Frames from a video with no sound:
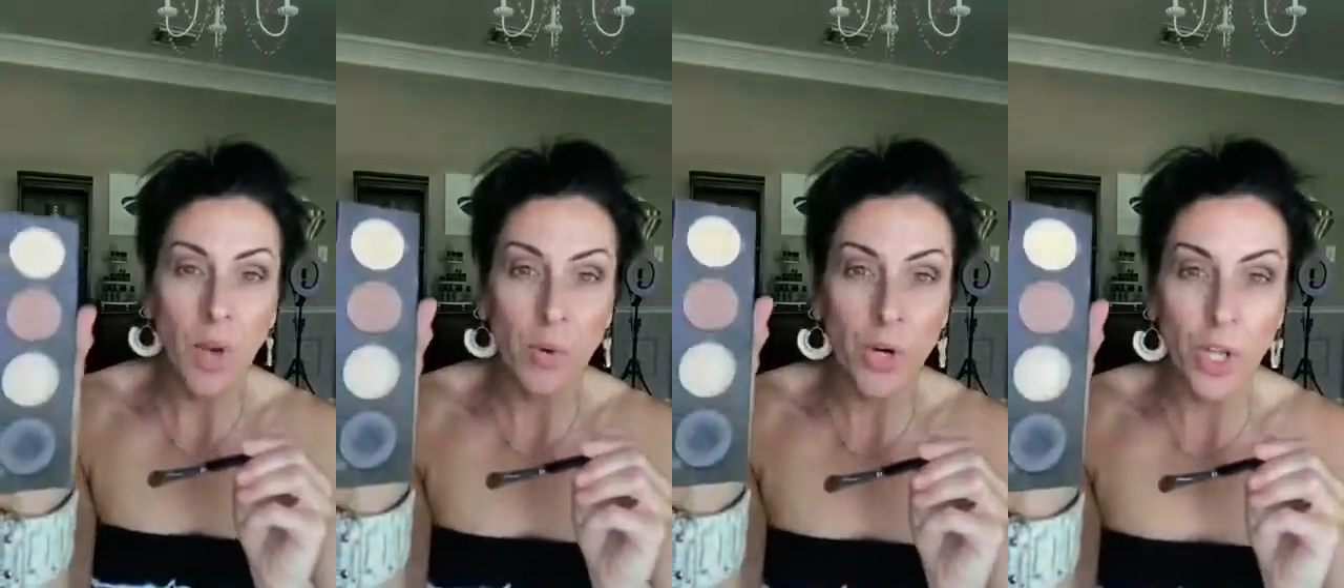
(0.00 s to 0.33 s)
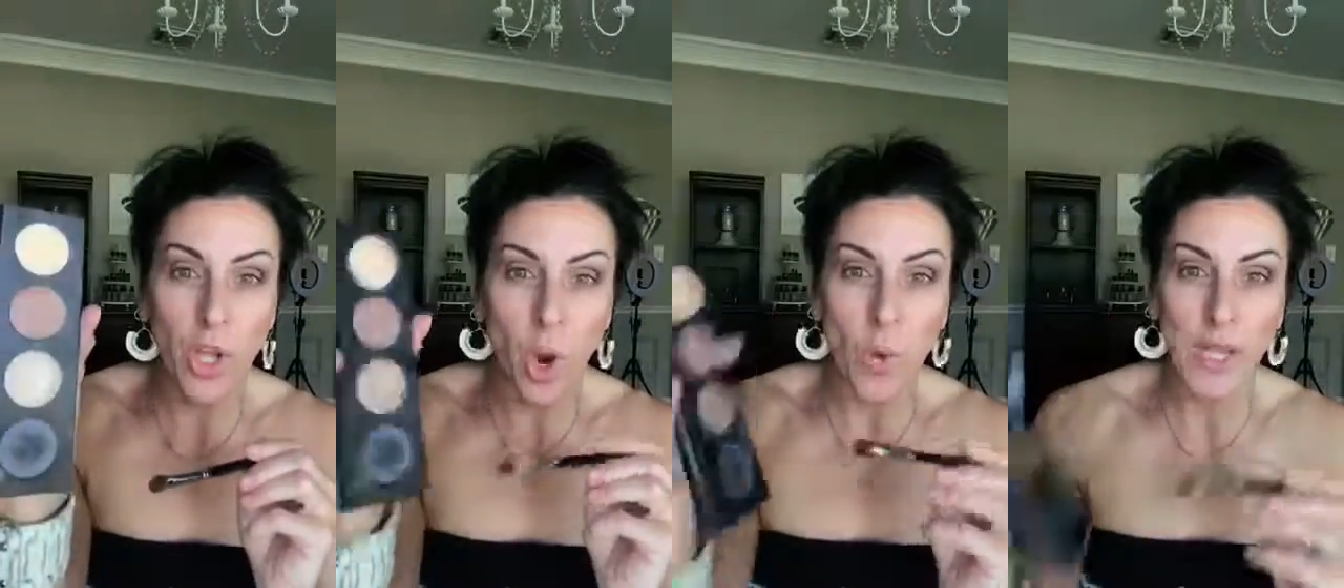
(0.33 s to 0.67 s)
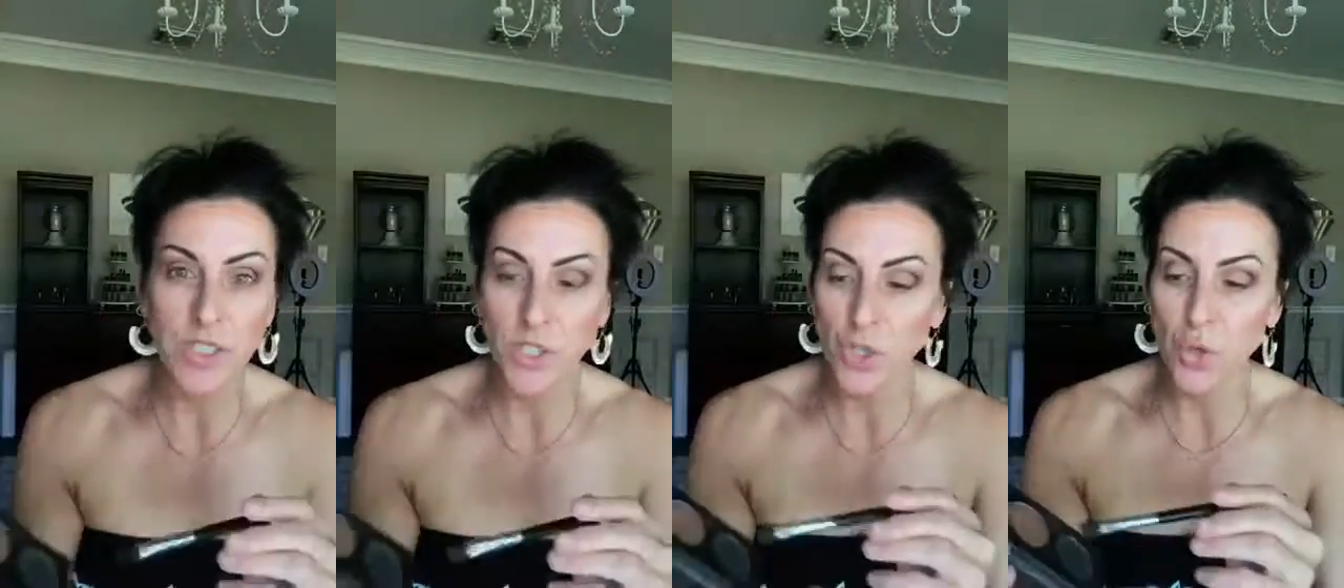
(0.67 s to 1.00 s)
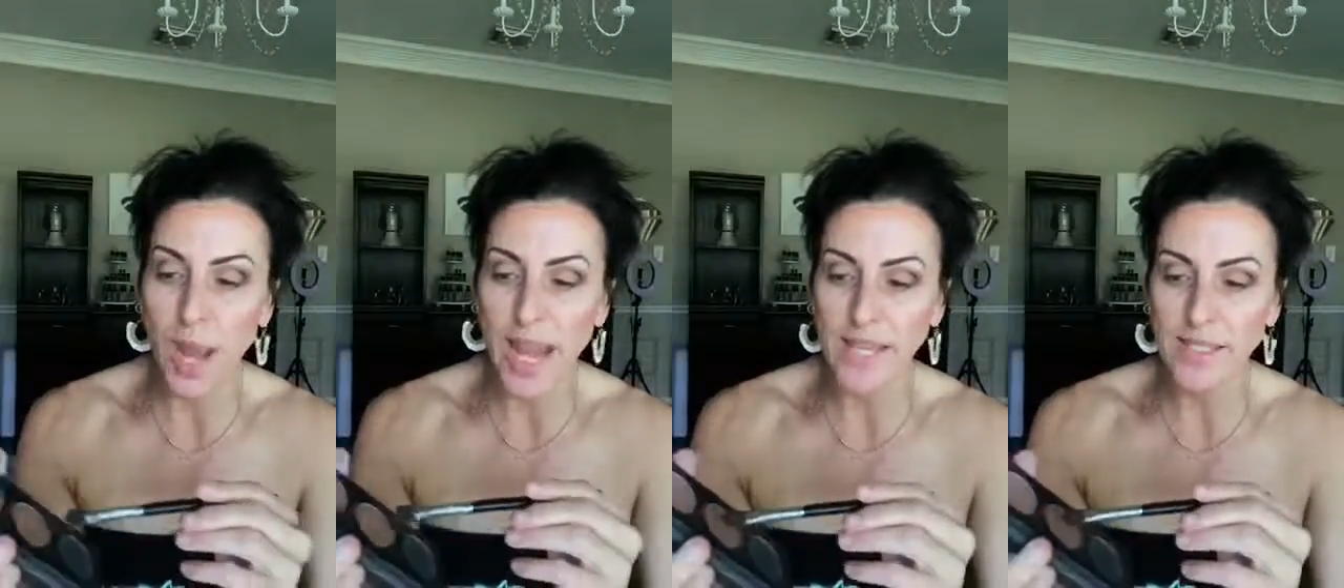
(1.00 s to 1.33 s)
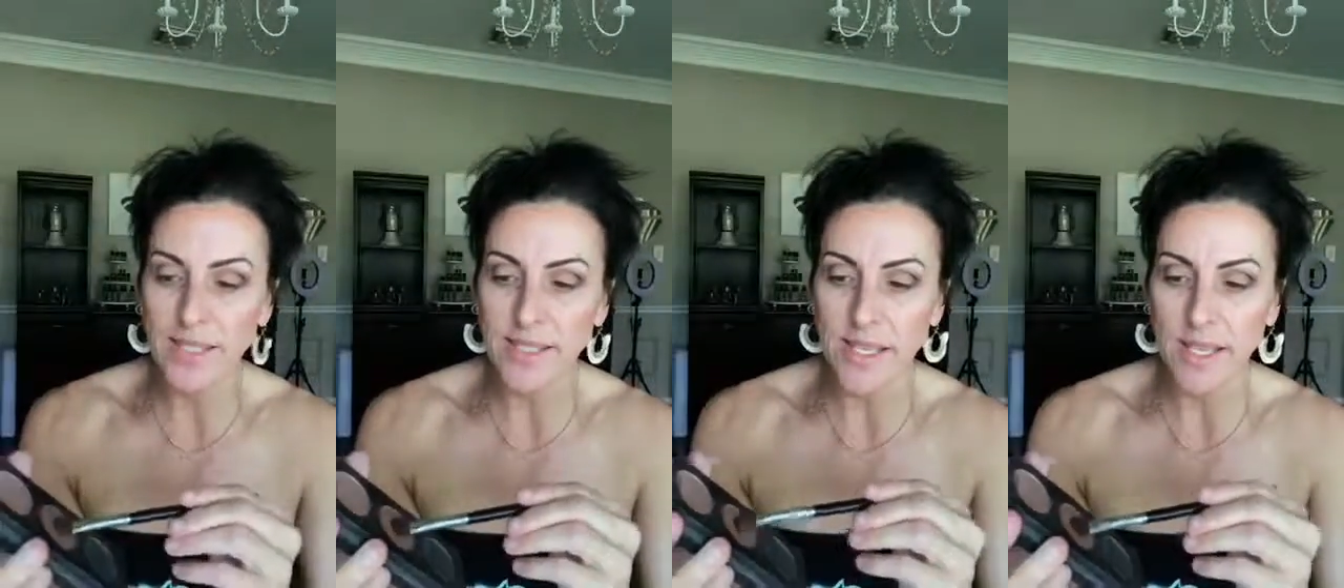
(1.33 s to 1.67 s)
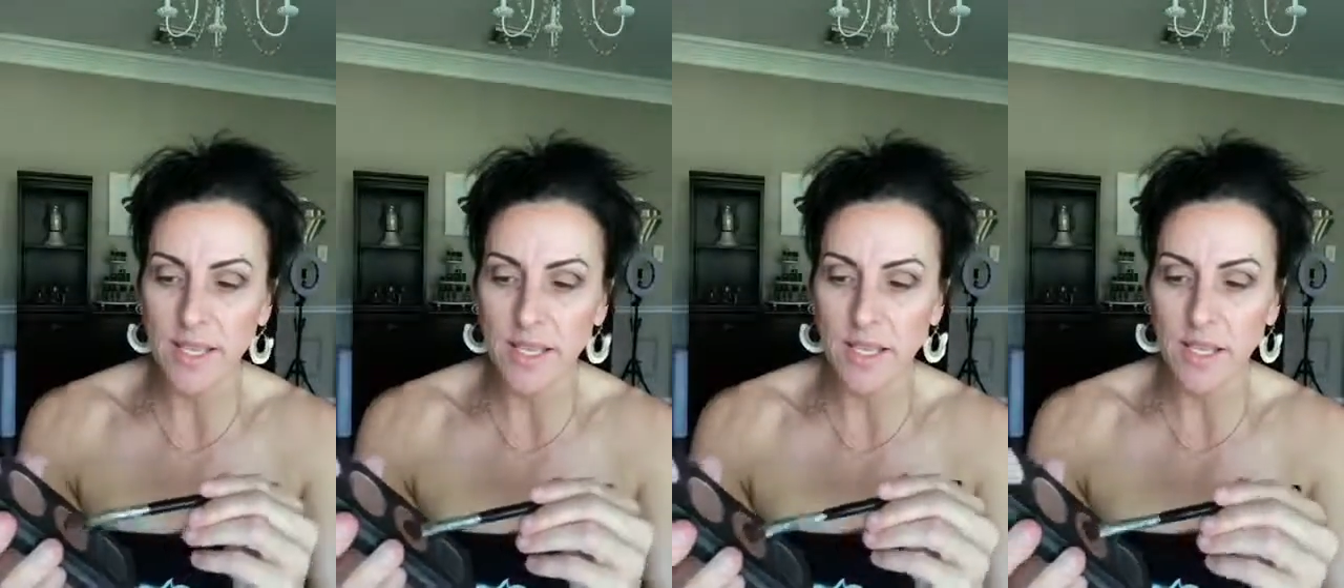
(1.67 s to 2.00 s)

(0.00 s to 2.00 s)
and we're gonna go into Antsy,